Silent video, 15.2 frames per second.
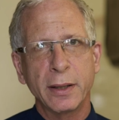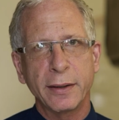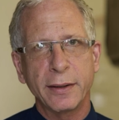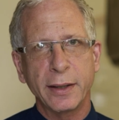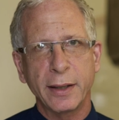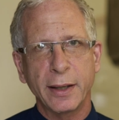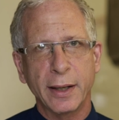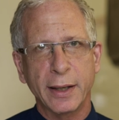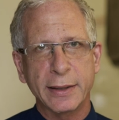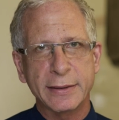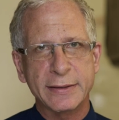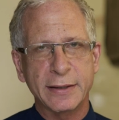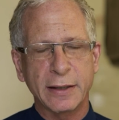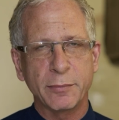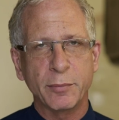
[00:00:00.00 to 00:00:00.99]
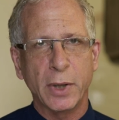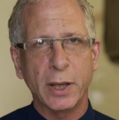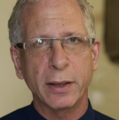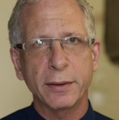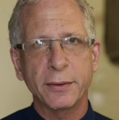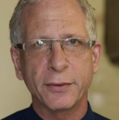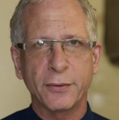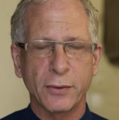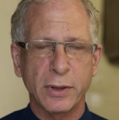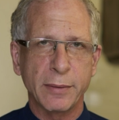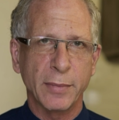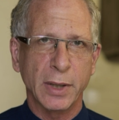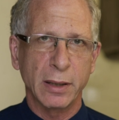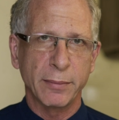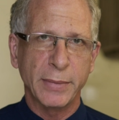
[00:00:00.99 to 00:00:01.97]
The Sigma
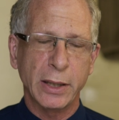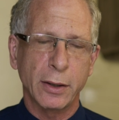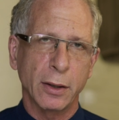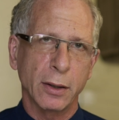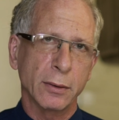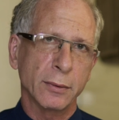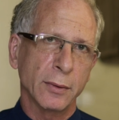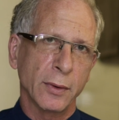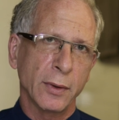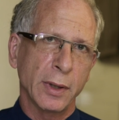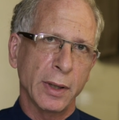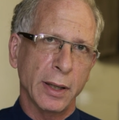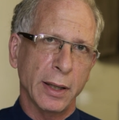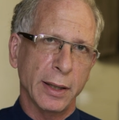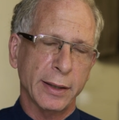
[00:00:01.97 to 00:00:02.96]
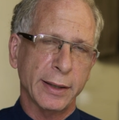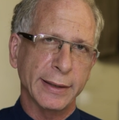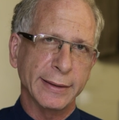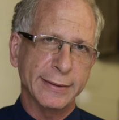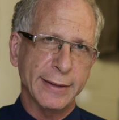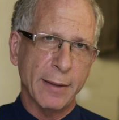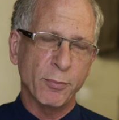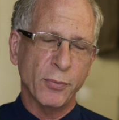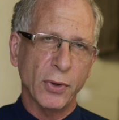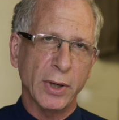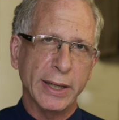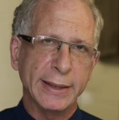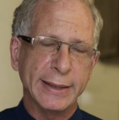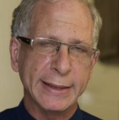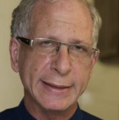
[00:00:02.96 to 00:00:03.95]
30mm
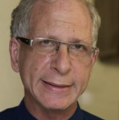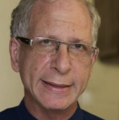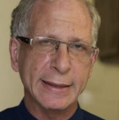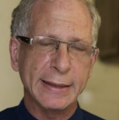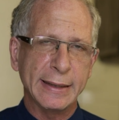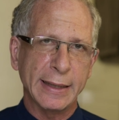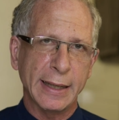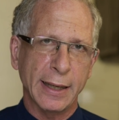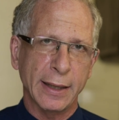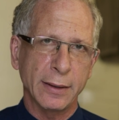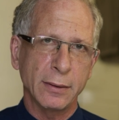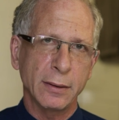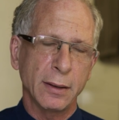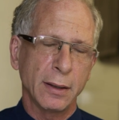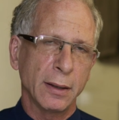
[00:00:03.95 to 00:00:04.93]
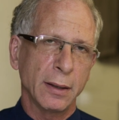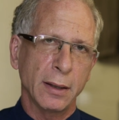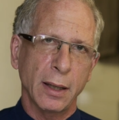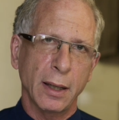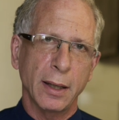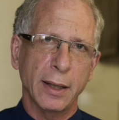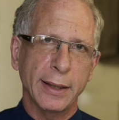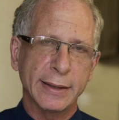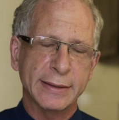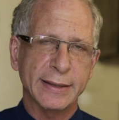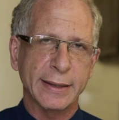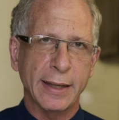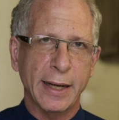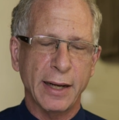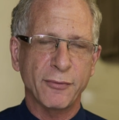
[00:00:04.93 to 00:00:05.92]
Contemporary DCDN. It's
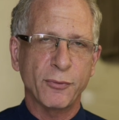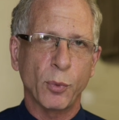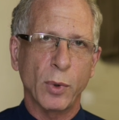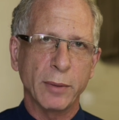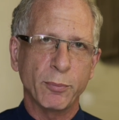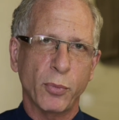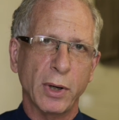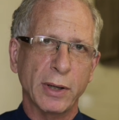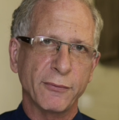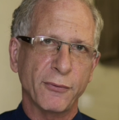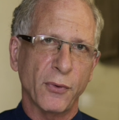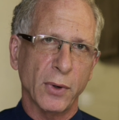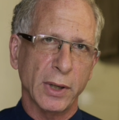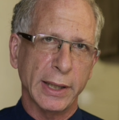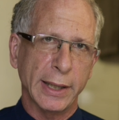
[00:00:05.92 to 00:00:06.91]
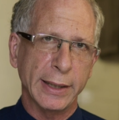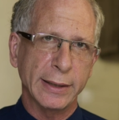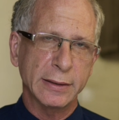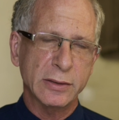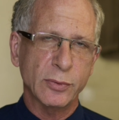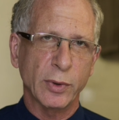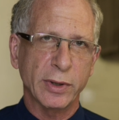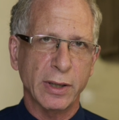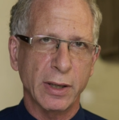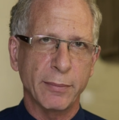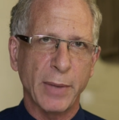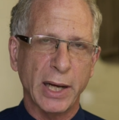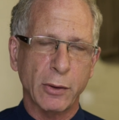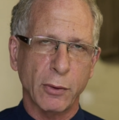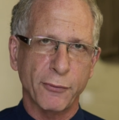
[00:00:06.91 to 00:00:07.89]
an f1.4 lens with a
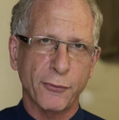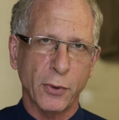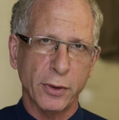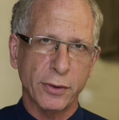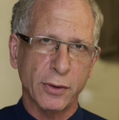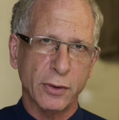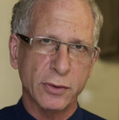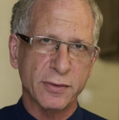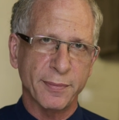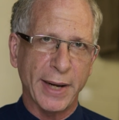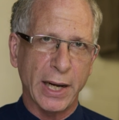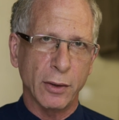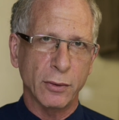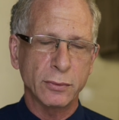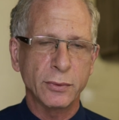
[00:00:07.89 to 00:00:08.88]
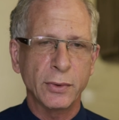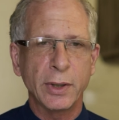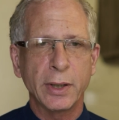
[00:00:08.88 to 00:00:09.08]
Micro Four Thirds mount,